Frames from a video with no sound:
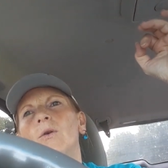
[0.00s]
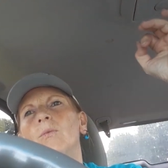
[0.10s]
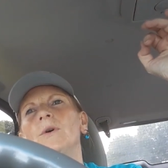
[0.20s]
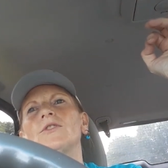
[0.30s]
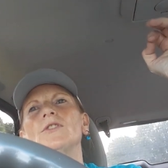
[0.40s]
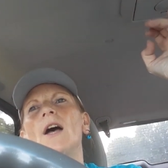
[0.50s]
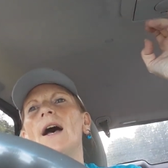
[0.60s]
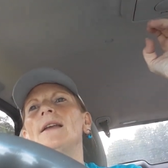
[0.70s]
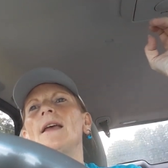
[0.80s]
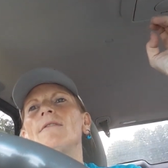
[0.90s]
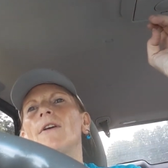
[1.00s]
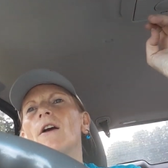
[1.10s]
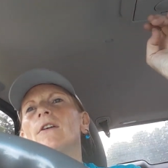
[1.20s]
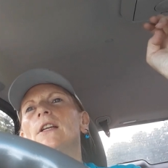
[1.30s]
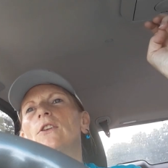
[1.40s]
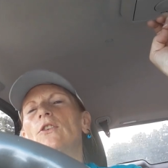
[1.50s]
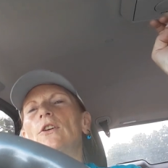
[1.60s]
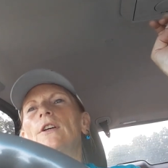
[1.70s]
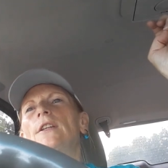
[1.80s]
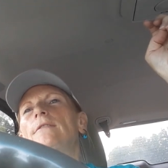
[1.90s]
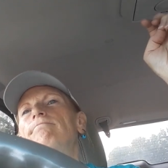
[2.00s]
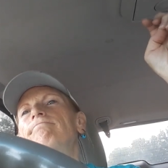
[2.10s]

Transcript: was not a very good